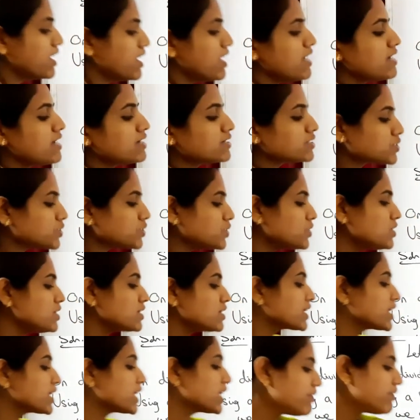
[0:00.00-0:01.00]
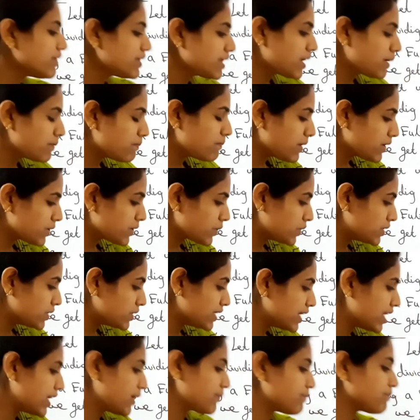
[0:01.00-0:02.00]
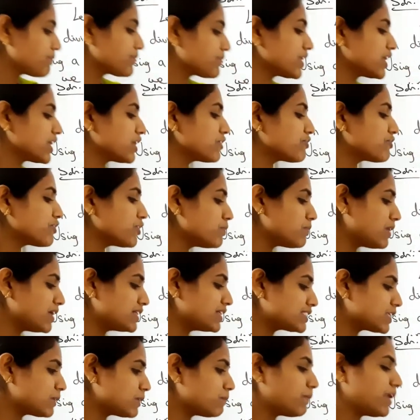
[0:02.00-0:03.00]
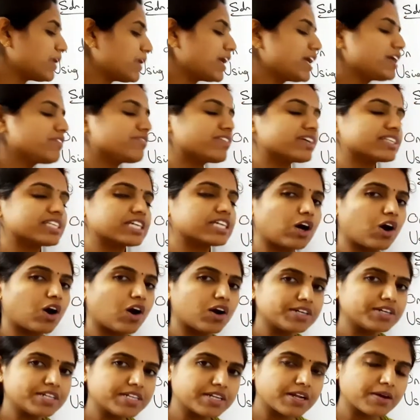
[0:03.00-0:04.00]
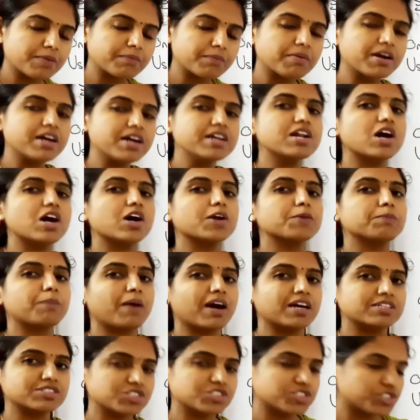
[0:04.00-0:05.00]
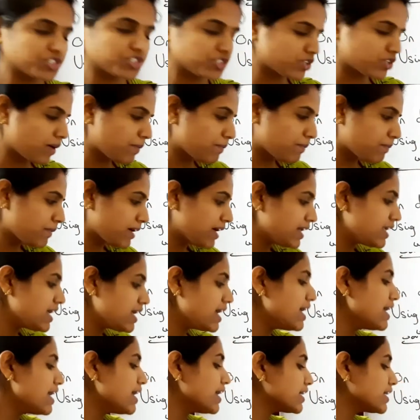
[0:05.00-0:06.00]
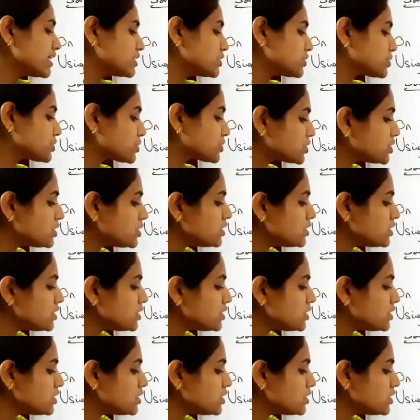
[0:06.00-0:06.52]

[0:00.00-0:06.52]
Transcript: So, even number only. If you multiply whether odd number or positive number into